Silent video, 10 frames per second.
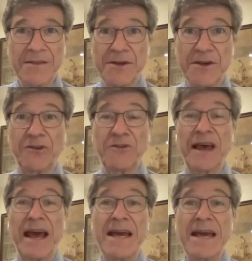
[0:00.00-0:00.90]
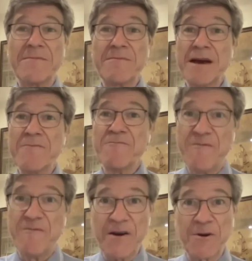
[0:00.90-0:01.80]
This is a
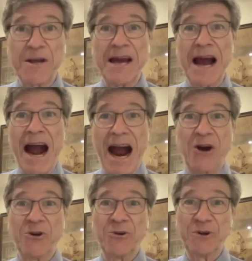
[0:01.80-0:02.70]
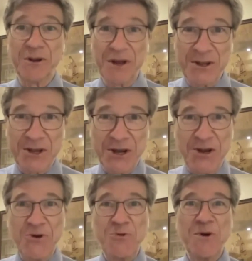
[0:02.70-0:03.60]
very hard to
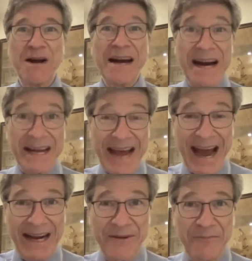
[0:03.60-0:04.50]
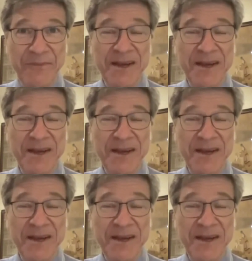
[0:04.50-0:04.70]
do attack.